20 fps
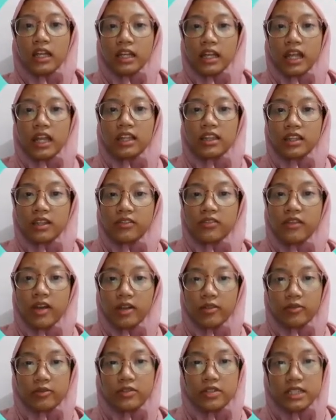Native
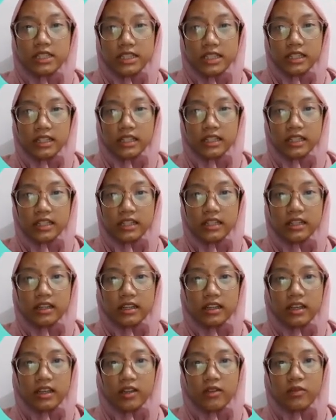advertising
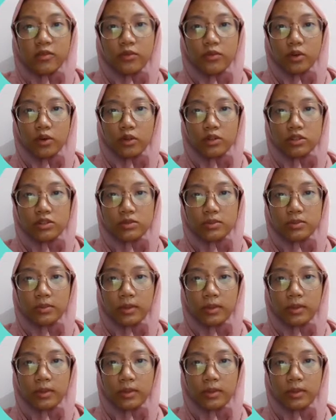involves